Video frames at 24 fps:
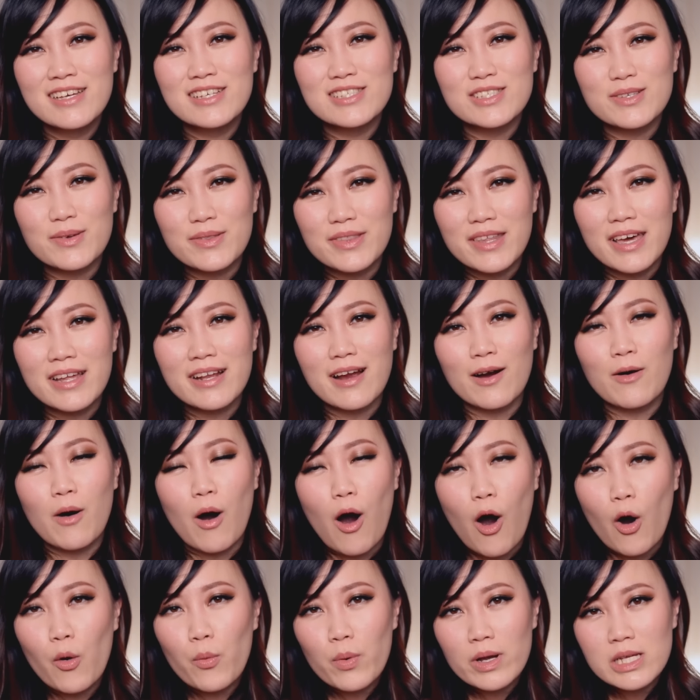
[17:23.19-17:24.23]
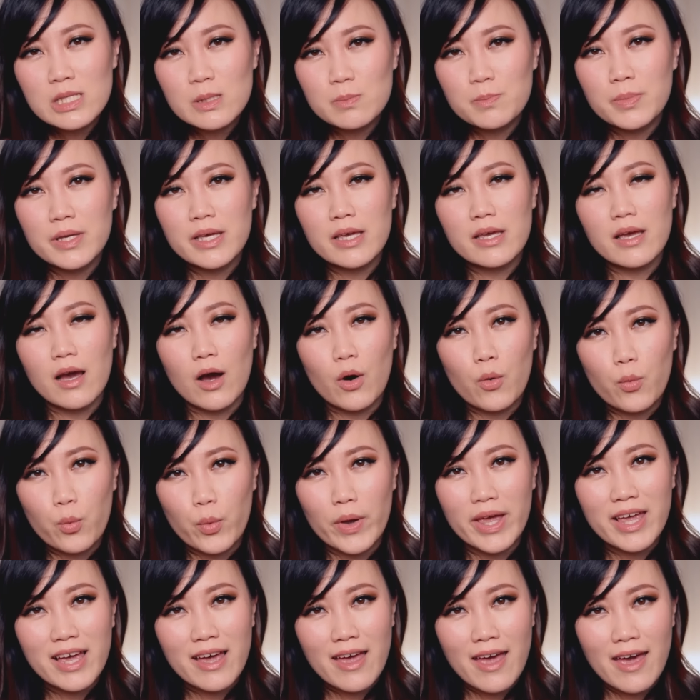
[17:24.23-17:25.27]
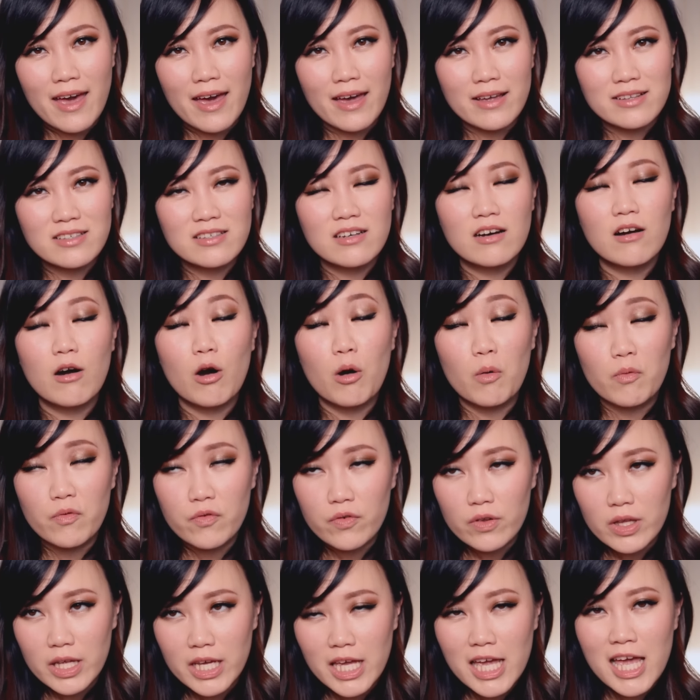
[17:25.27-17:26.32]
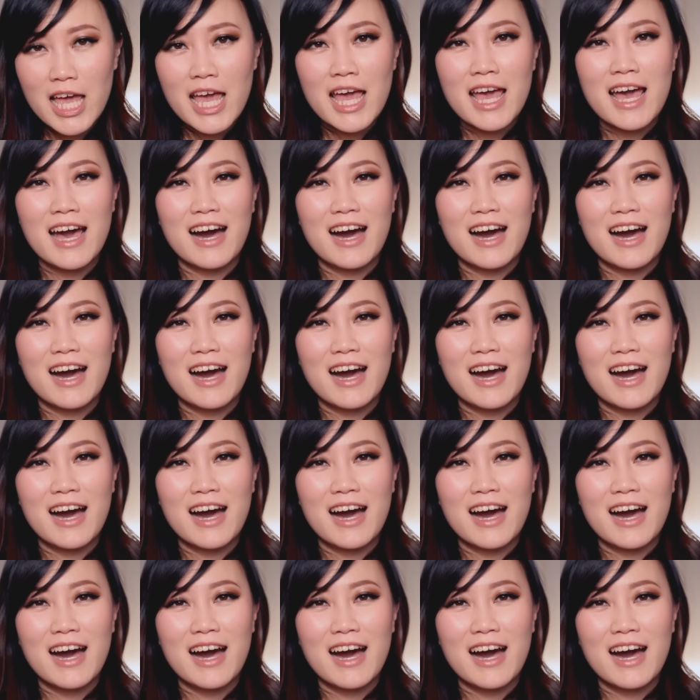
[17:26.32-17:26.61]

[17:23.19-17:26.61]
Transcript: So then I'll always be a week ahead, hopefully.